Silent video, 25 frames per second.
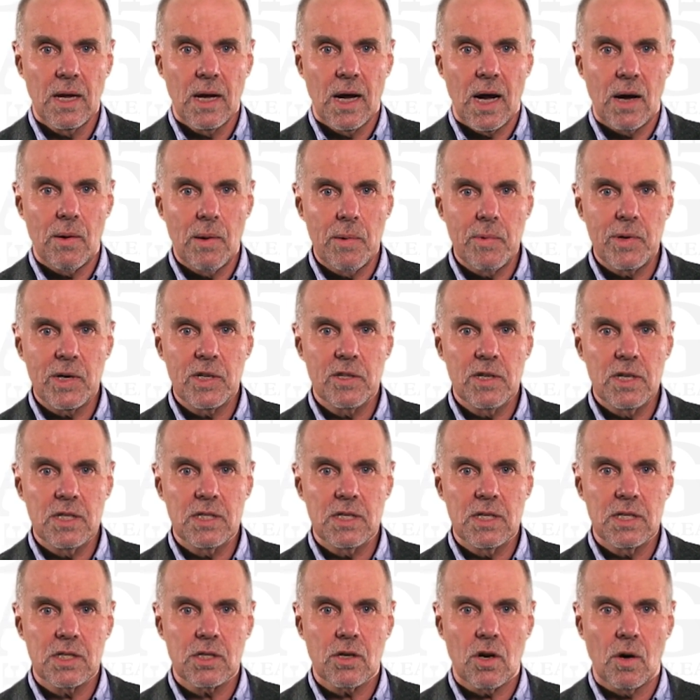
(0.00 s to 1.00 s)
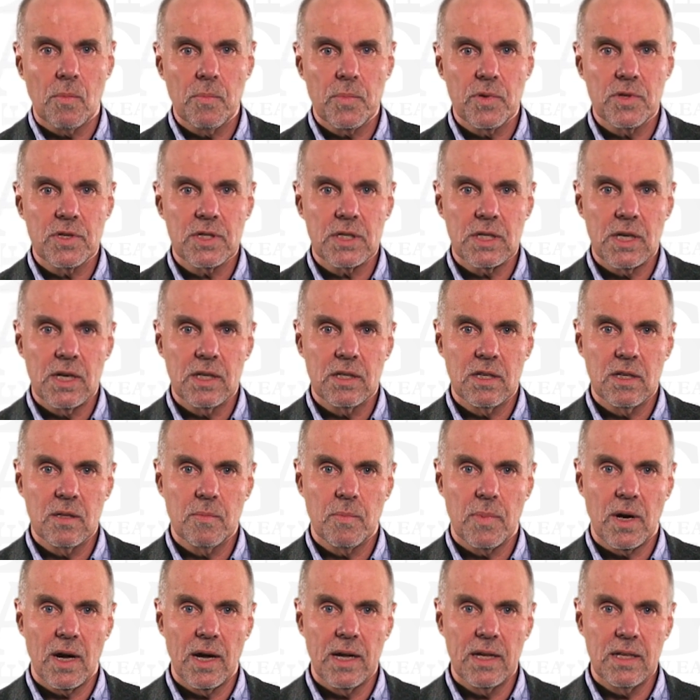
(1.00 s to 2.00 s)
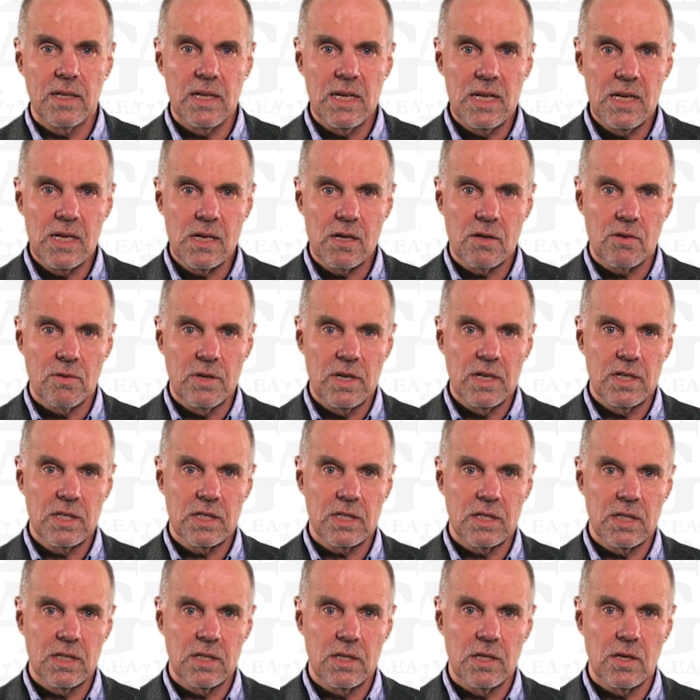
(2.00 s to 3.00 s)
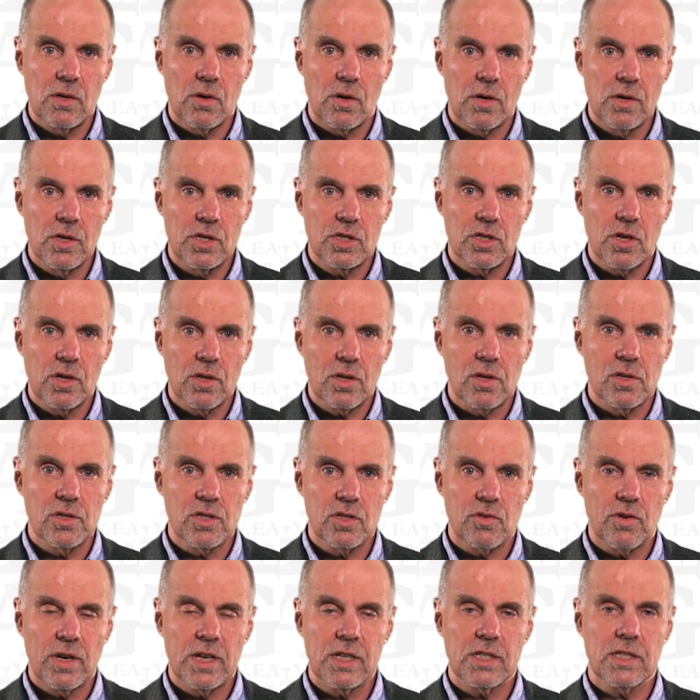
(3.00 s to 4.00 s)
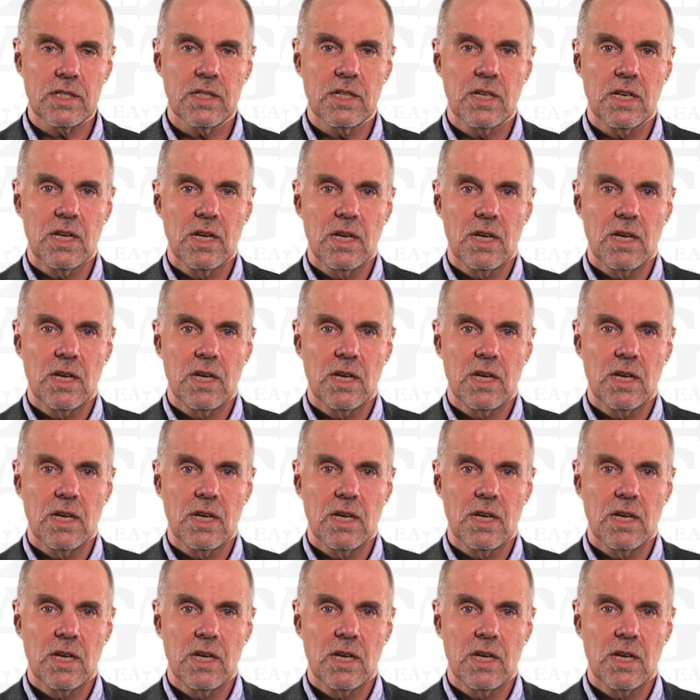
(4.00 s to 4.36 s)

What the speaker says: However, this is compensated by an increase in the horizontal stress